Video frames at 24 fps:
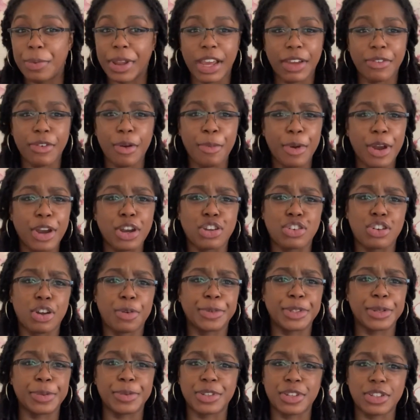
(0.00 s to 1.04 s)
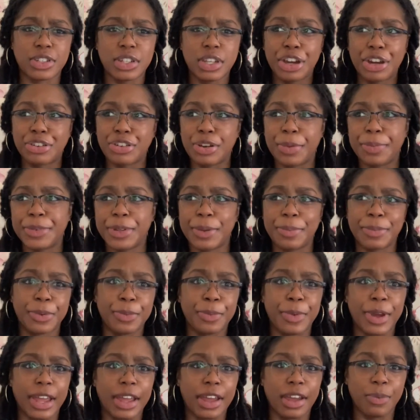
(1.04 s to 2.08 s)
Like, if I'm wearing a crop top, it's just a crop top to
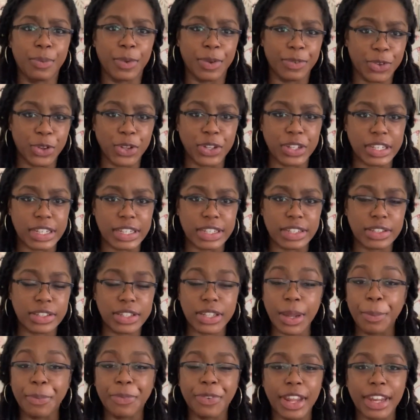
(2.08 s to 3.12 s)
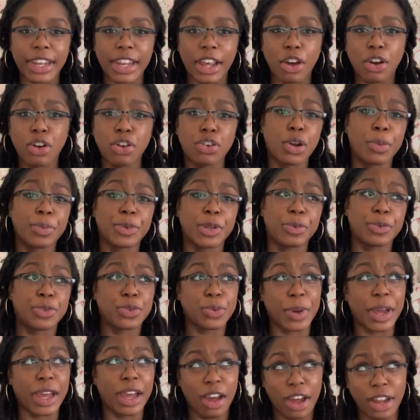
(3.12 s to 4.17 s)
wear with hoodies or something like that, or a crop top to
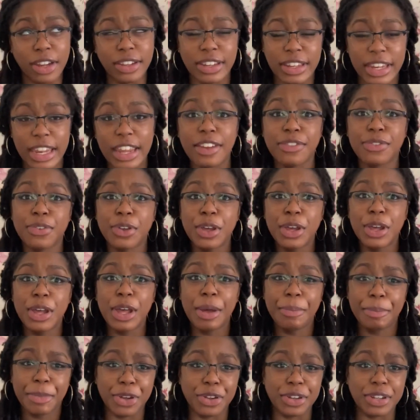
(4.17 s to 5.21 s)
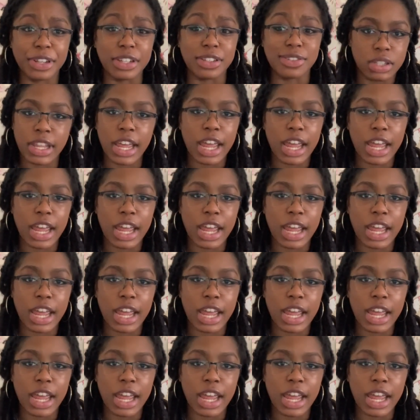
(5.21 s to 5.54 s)
wear underneath my hoodies.